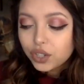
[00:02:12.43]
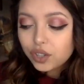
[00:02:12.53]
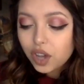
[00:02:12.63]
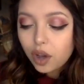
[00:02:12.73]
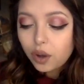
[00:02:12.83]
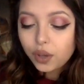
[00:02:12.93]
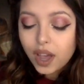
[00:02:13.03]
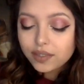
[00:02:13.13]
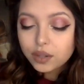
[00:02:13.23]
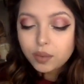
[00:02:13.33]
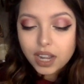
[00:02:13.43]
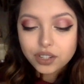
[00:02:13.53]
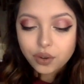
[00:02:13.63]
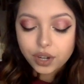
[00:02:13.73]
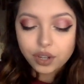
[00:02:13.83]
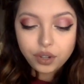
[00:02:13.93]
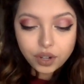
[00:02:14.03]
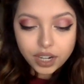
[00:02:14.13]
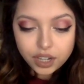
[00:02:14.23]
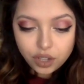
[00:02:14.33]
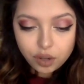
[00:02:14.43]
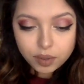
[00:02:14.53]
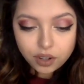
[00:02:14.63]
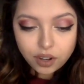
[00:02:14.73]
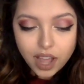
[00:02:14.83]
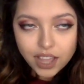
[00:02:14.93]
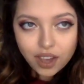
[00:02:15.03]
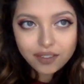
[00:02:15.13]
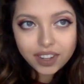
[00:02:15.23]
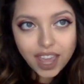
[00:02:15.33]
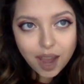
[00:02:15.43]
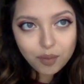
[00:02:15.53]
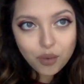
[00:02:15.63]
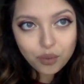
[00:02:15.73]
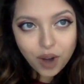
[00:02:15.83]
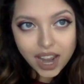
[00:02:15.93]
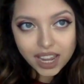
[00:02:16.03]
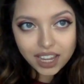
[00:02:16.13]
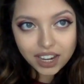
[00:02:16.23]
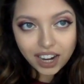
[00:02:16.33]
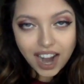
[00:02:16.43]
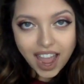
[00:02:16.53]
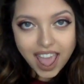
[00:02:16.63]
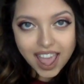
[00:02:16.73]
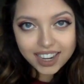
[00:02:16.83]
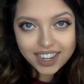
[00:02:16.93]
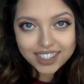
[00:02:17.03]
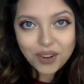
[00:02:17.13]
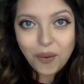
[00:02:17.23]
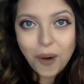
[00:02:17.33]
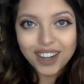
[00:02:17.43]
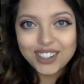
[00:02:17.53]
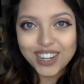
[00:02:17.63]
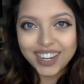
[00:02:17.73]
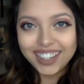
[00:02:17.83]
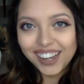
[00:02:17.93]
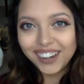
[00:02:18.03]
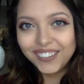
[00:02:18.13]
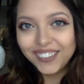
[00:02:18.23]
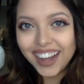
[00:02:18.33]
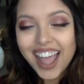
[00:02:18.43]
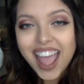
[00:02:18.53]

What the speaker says: So you have someone escort you, you're in a cubicle, and you have a camera right here, and it's watching you,